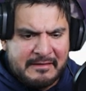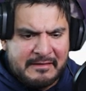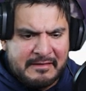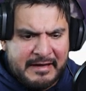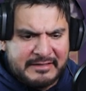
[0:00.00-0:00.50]

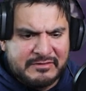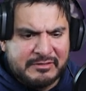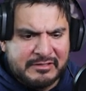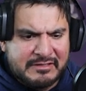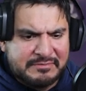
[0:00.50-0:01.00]
That's
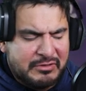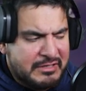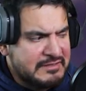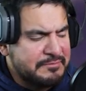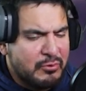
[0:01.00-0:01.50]
hurting us.
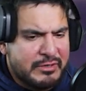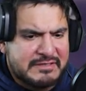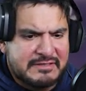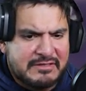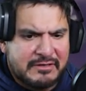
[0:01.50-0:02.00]
Plus the
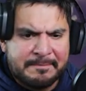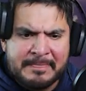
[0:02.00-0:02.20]
poison, so...